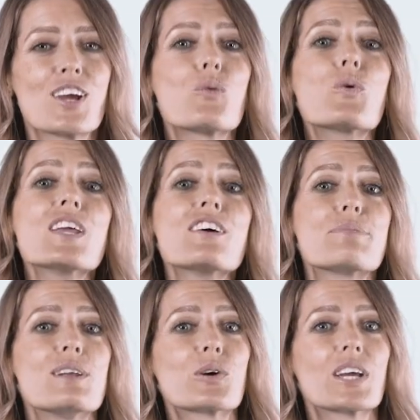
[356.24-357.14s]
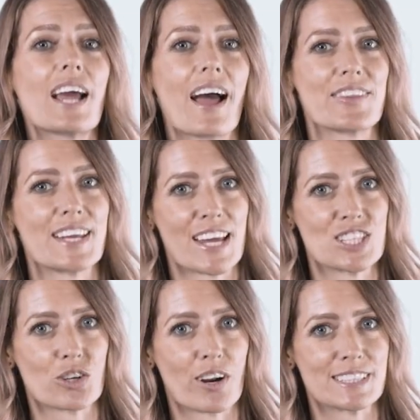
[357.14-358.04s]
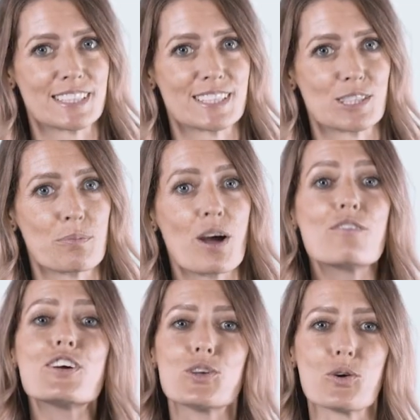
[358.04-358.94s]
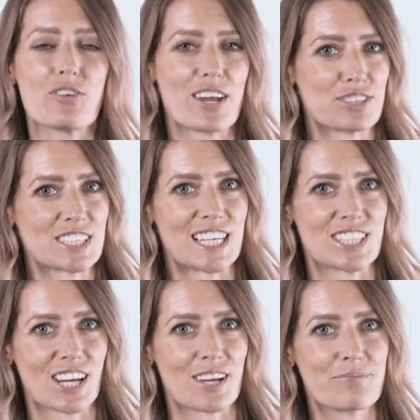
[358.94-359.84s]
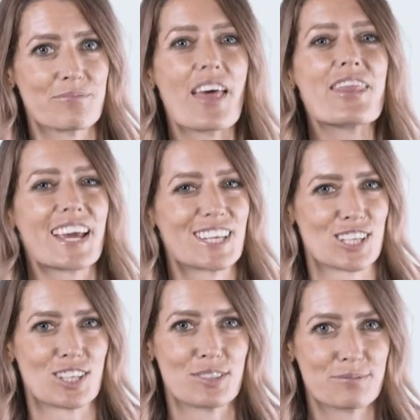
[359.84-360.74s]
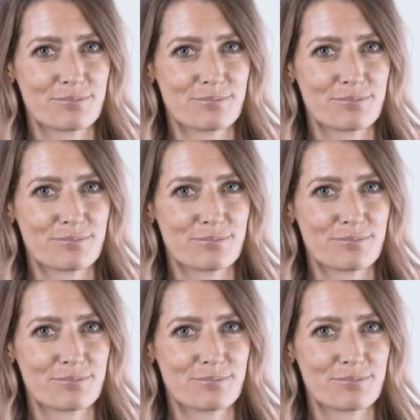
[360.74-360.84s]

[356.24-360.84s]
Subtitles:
We have been looking at the endocrine system for your favourite teacher. Thank you.